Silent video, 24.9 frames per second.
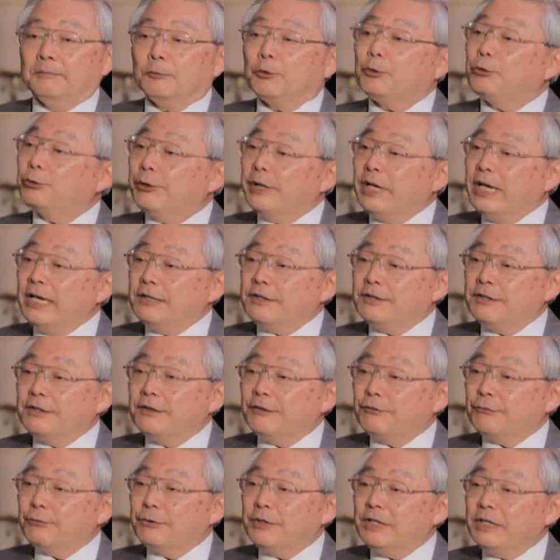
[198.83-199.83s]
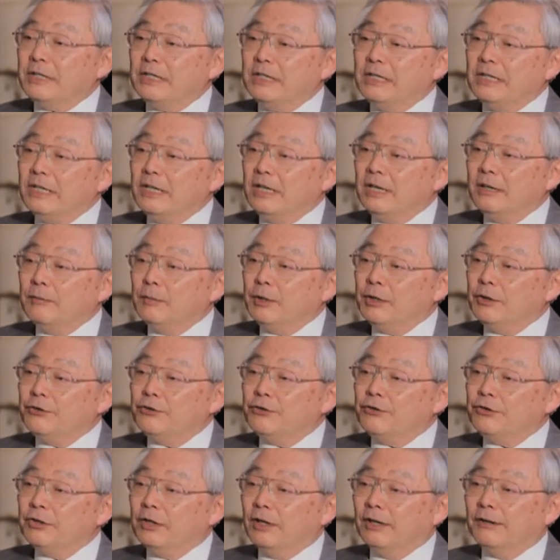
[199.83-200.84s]
creates a 3D
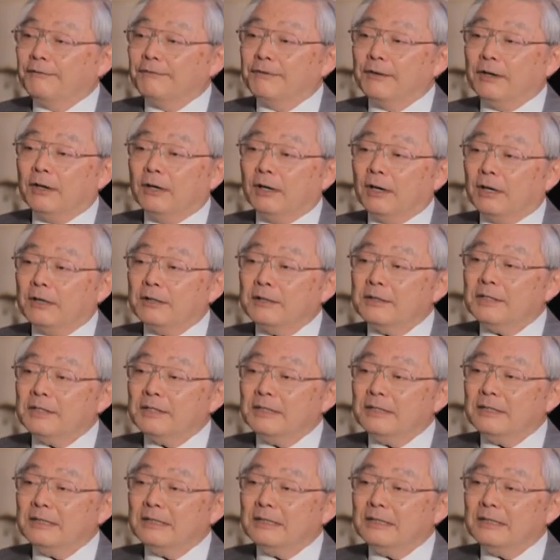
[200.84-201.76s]
image of the heart.